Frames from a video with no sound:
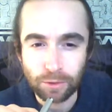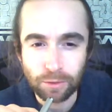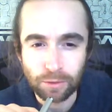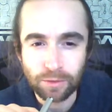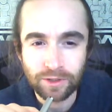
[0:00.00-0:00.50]

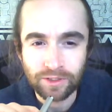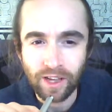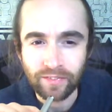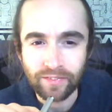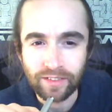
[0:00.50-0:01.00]
all the
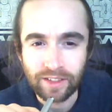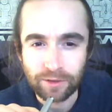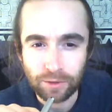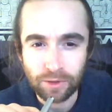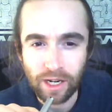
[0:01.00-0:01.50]
sun.
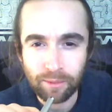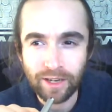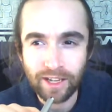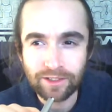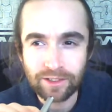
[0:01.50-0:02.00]
It's all
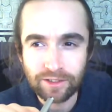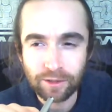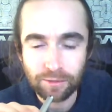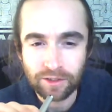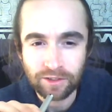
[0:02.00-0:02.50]
emanations
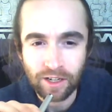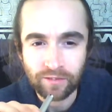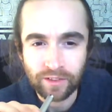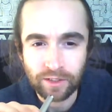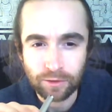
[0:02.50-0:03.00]
of the
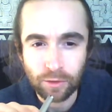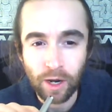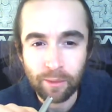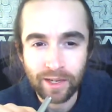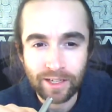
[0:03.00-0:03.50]
sun. It's all
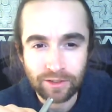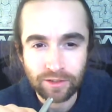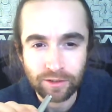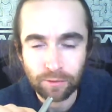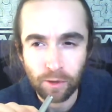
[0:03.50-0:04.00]

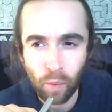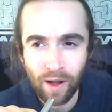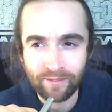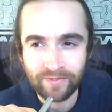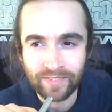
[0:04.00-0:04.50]
emanations of the
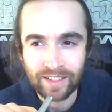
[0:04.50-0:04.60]
one.